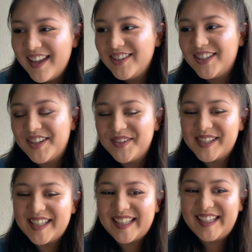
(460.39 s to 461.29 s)
She goes,
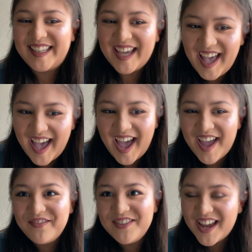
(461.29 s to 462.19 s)
yeah,
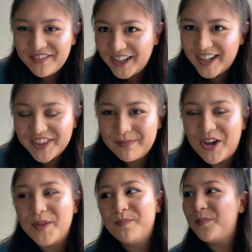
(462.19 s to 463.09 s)
I've never heard them
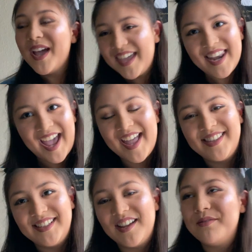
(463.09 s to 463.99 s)
called bucket
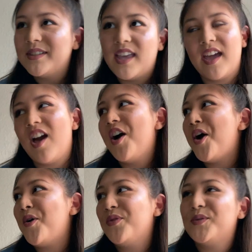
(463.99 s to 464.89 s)
heads. And I was like,
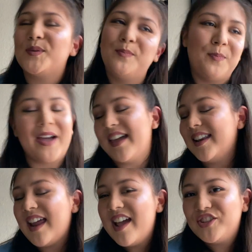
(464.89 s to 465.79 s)
oh, those bucket
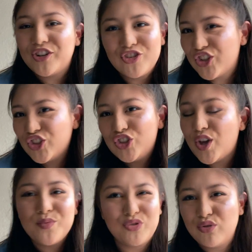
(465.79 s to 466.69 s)
heads are just
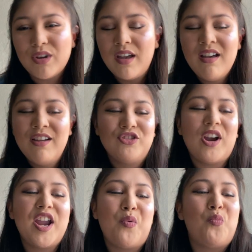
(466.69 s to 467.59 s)
so
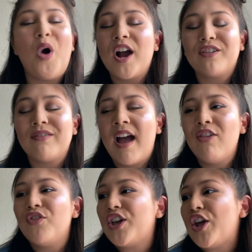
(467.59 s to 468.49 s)
trying to walk
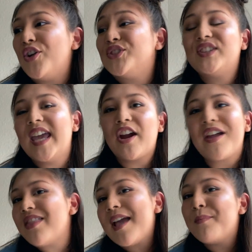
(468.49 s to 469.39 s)
around looking all
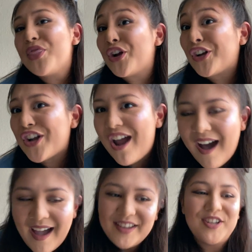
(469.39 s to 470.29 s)
scary like, but they're
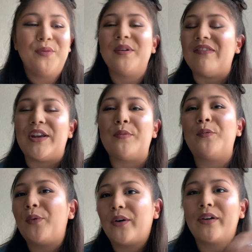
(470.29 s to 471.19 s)
not. Don't
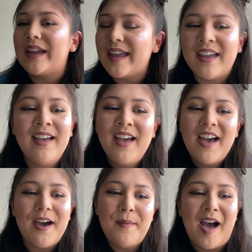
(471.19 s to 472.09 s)
even worry
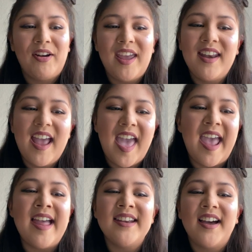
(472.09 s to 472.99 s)
about it.
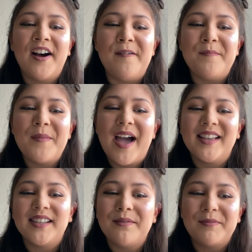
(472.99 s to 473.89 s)
And
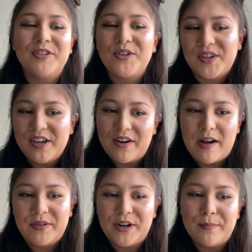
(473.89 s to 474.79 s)
as I'm joking
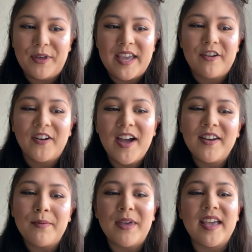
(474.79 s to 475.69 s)
around with her and playing
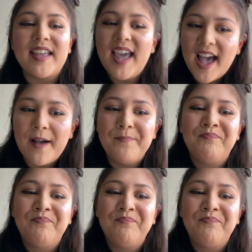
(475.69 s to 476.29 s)
around, I'm like, yeah.